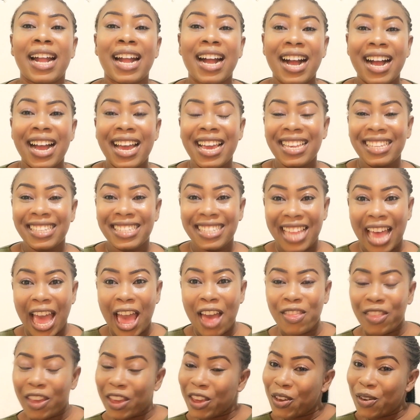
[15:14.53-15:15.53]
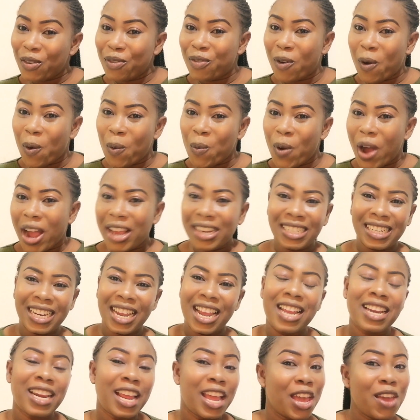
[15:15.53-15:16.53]
guys, much. Stay safe. Thank you for
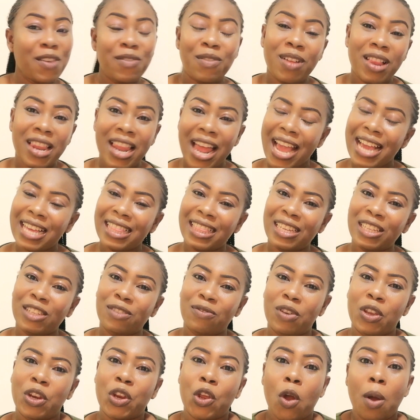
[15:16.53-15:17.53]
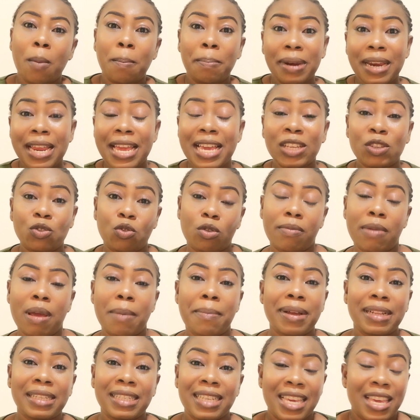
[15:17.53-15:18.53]
watching. If you like this video, please
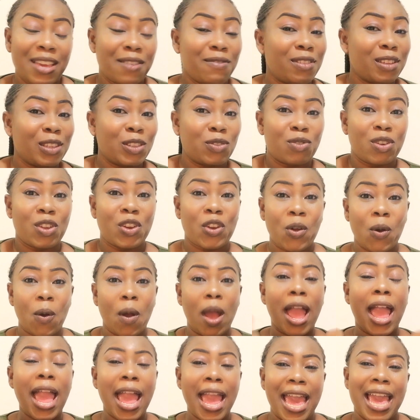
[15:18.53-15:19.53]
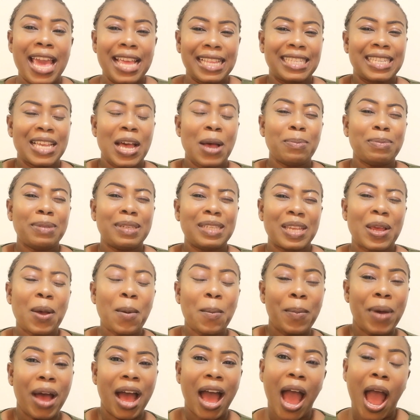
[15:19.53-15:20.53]
remember to give this video a thumbs
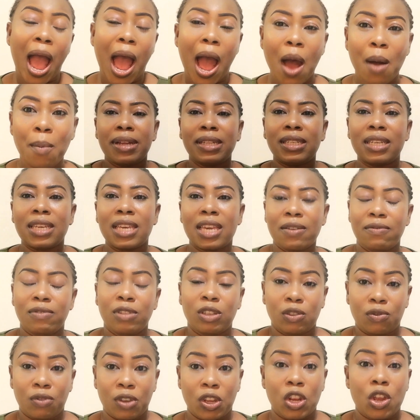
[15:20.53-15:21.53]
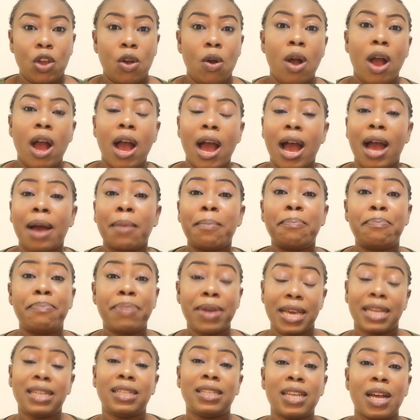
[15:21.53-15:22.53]
up. To give this video
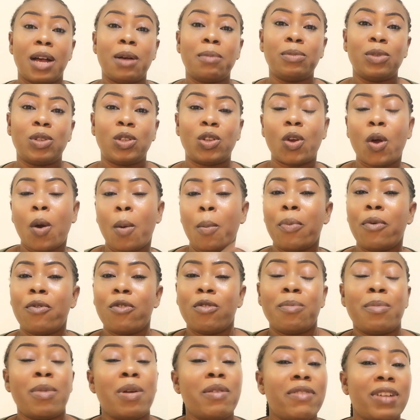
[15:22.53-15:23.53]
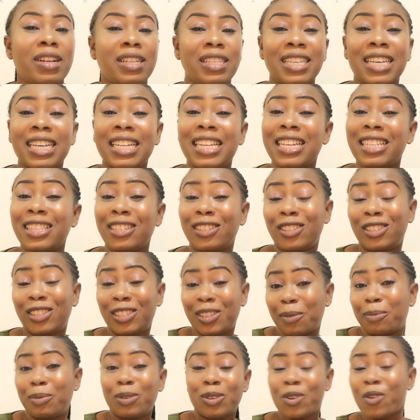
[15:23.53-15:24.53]
a big thumbs up. Remember to click the
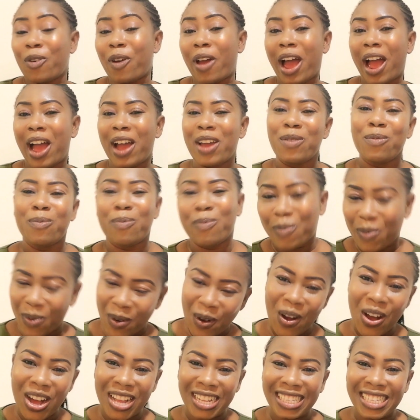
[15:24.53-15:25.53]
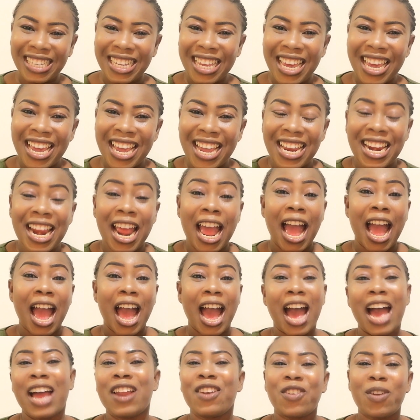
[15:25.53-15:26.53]
subscribe button
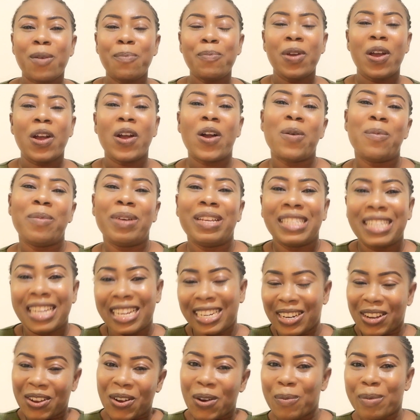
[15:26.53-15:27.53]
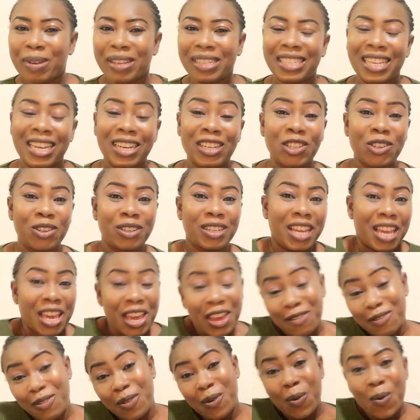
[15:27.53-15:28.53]
and drop your comment at the comment section
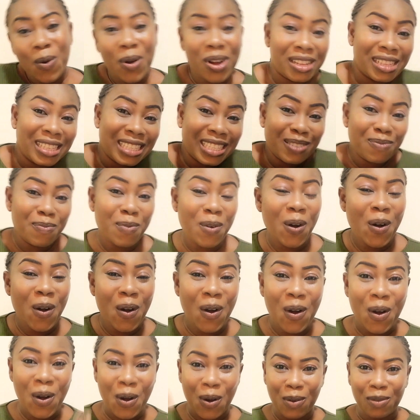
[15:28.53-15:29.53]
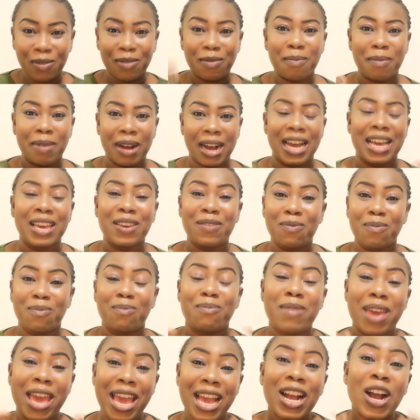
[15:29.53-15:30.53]
if you want more of my
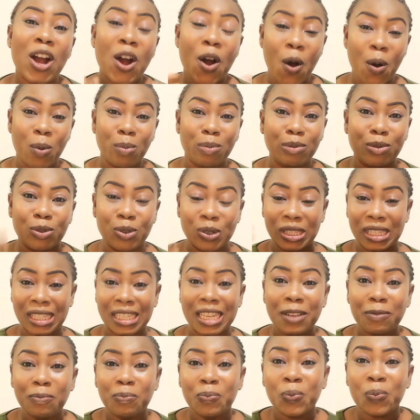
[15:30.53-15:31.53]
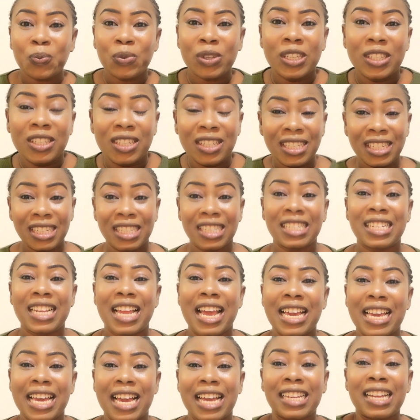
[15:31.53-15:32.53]
makeup routine. So this is
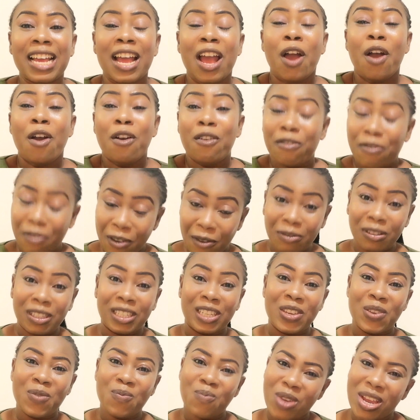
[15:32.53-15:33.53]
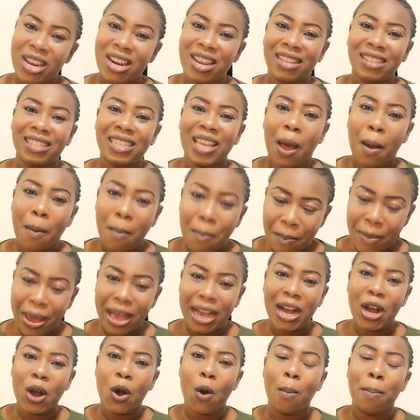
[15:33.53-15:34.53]
like a 15-minute
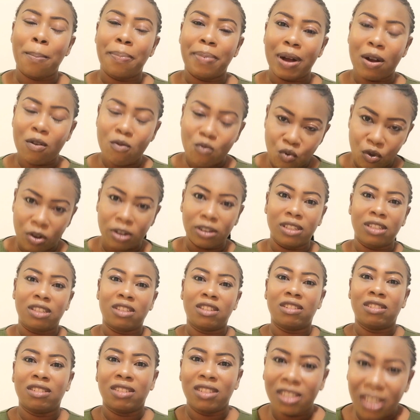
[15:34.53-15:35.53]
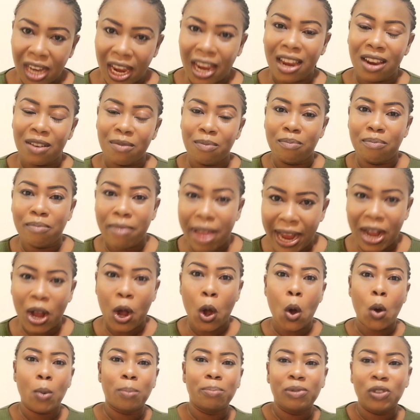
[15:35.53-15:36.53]
makeup routine,
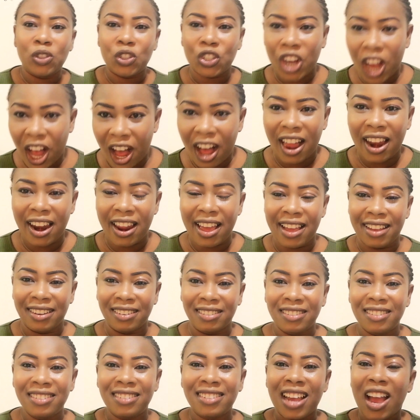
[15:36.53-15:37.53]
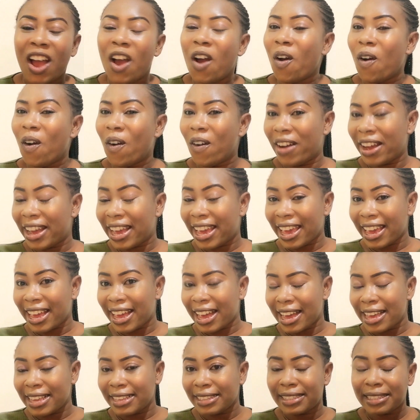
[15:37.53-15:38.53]
makeup challenge. Okay
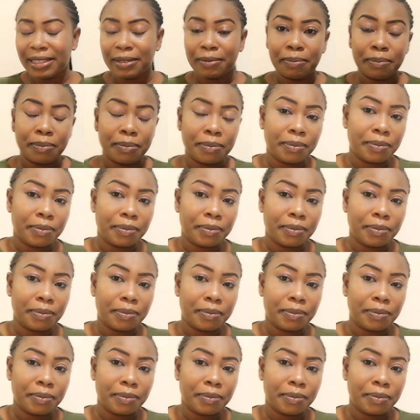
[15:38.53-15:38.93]
guys,